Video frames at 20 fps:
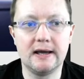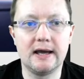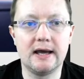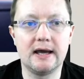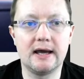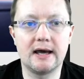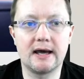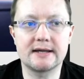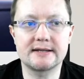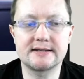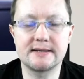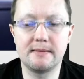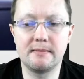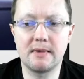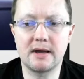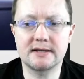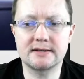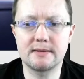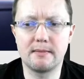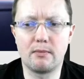as
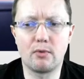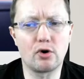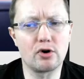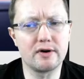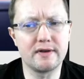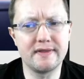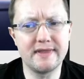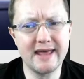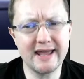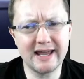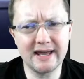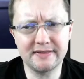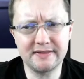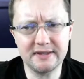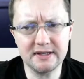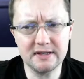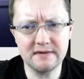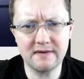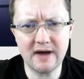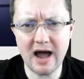a more
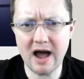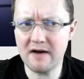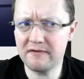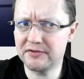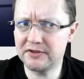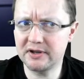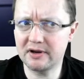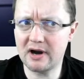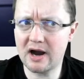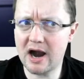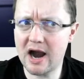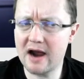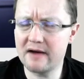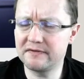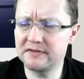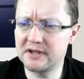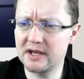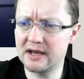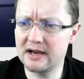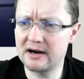negative
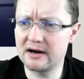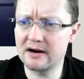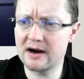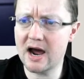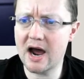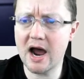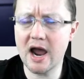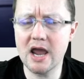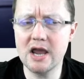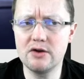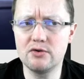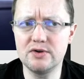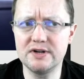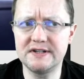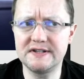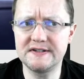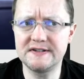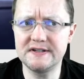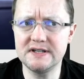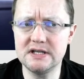after I
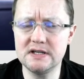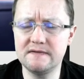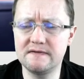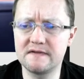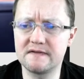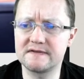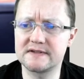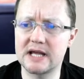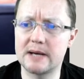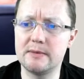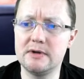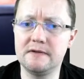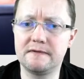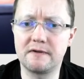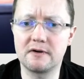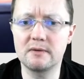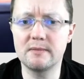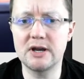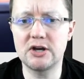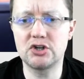receive some
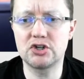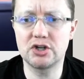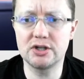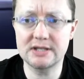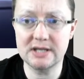information,